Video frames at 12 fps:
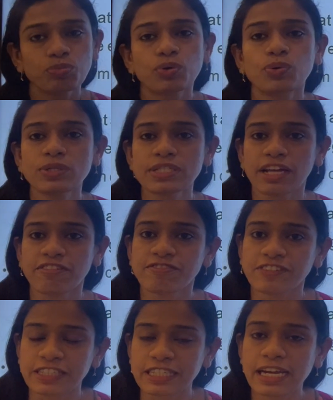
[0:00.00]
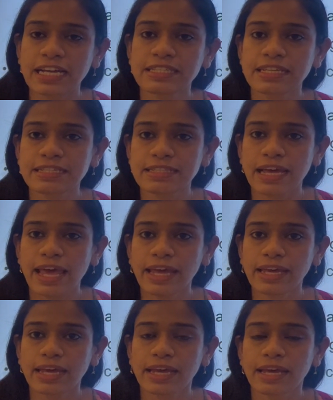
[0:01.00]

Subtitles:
goes and fertilizes the egg,